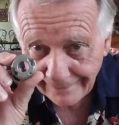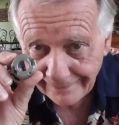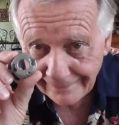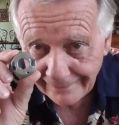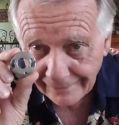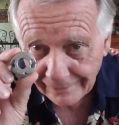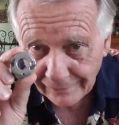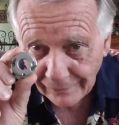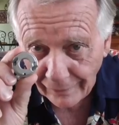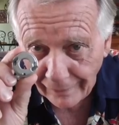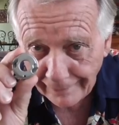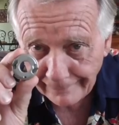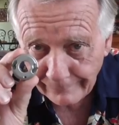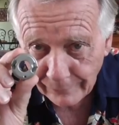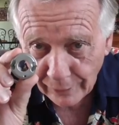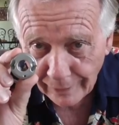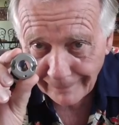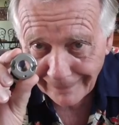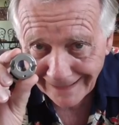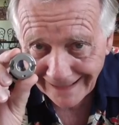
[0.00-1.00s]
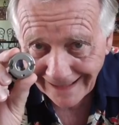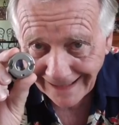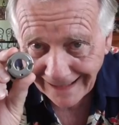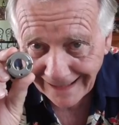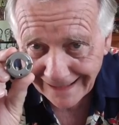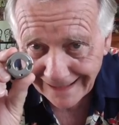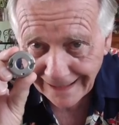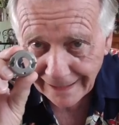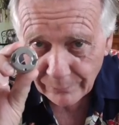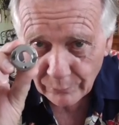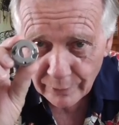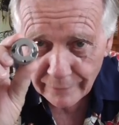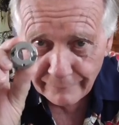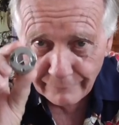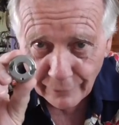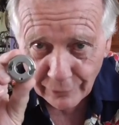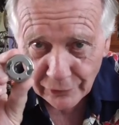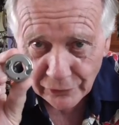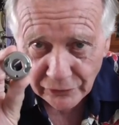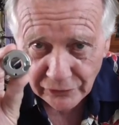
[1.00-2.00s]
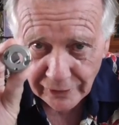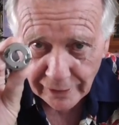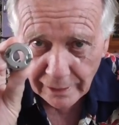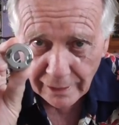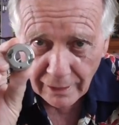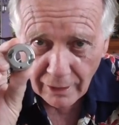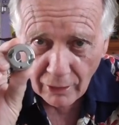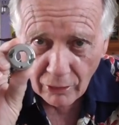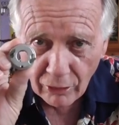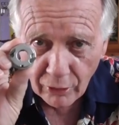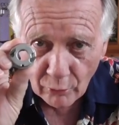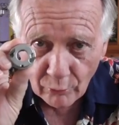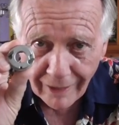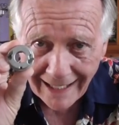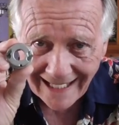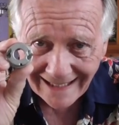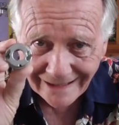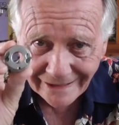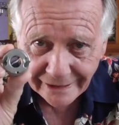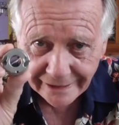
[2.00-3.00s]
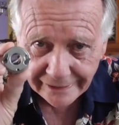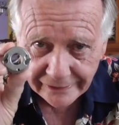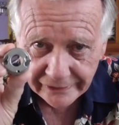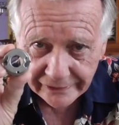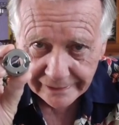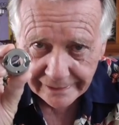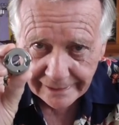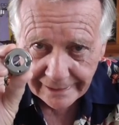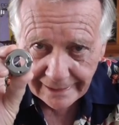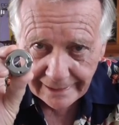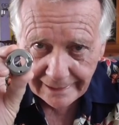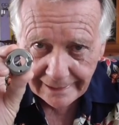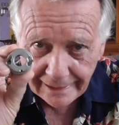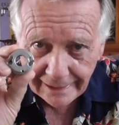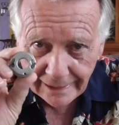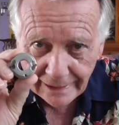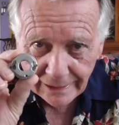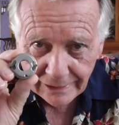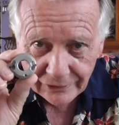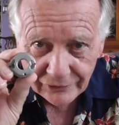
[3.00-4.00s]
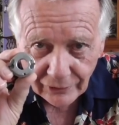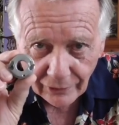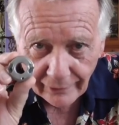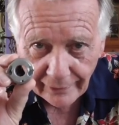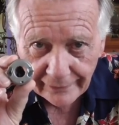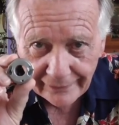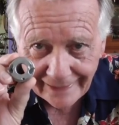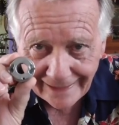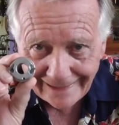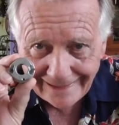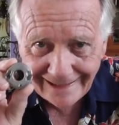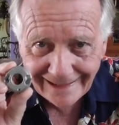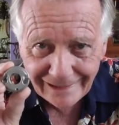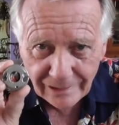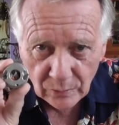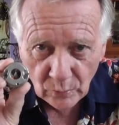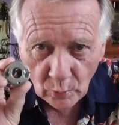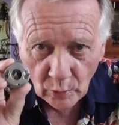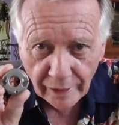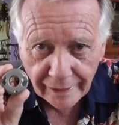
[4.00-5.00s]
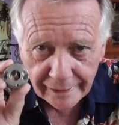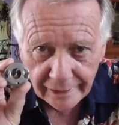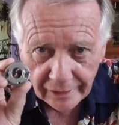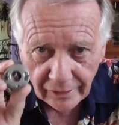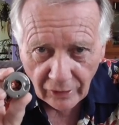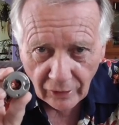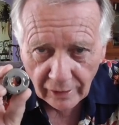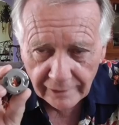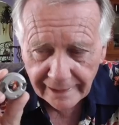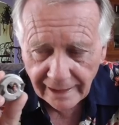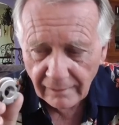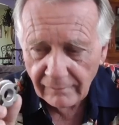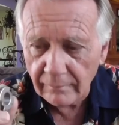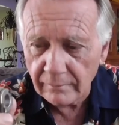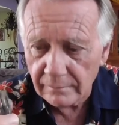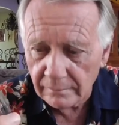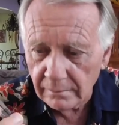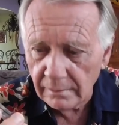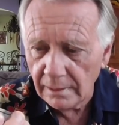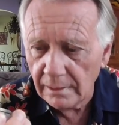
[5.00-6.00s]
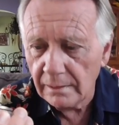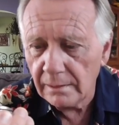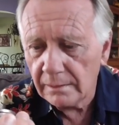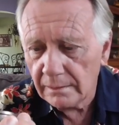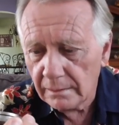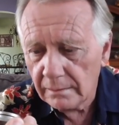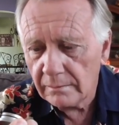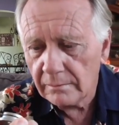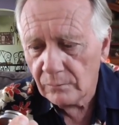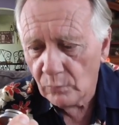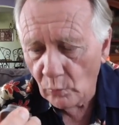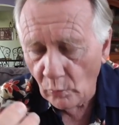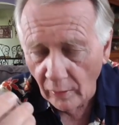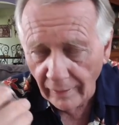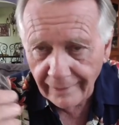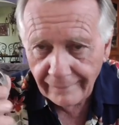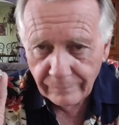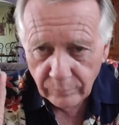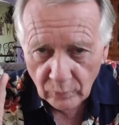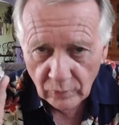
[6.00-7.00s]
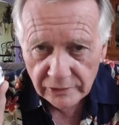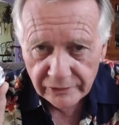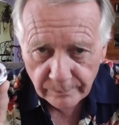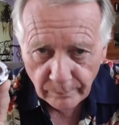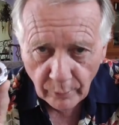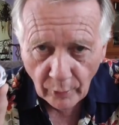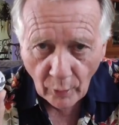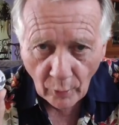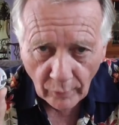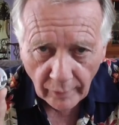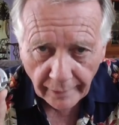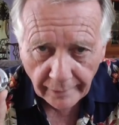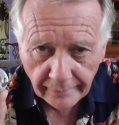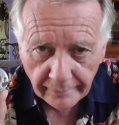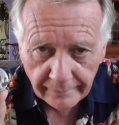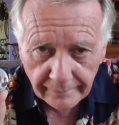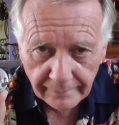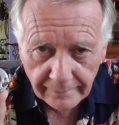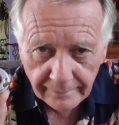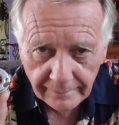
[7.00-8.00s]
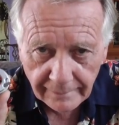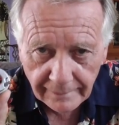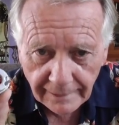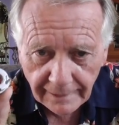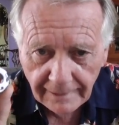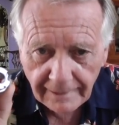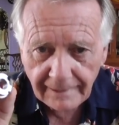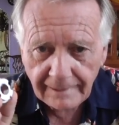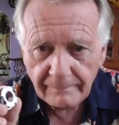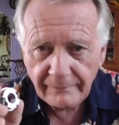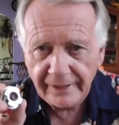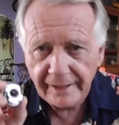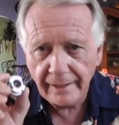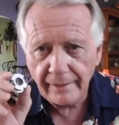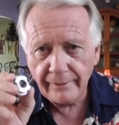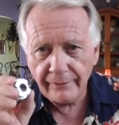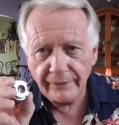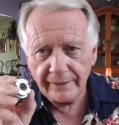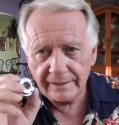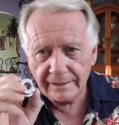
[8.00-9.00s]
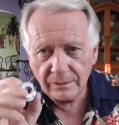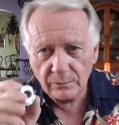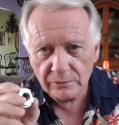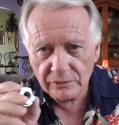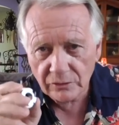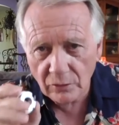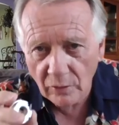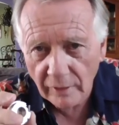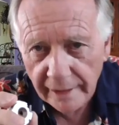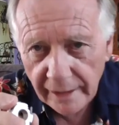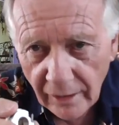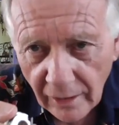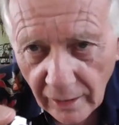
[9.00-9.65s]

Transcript: the lawnmower mechanic had reversed the ratchets so that they didn't work at all. Now, one of them was broken. The other thing that was going